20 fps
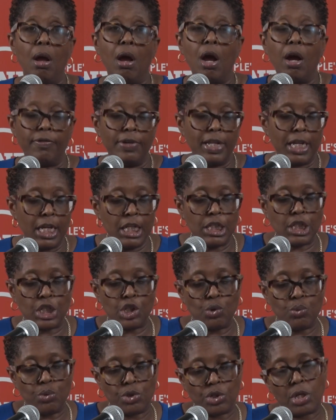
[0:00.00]
of the
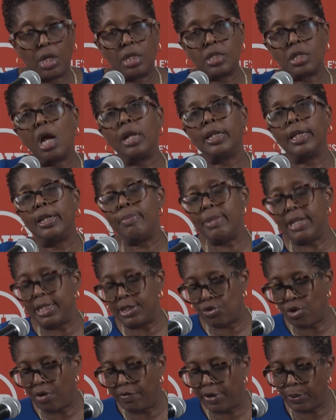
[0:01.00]
institutions under the
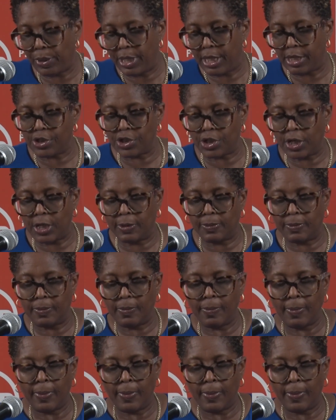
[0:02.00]
Ministry of Education,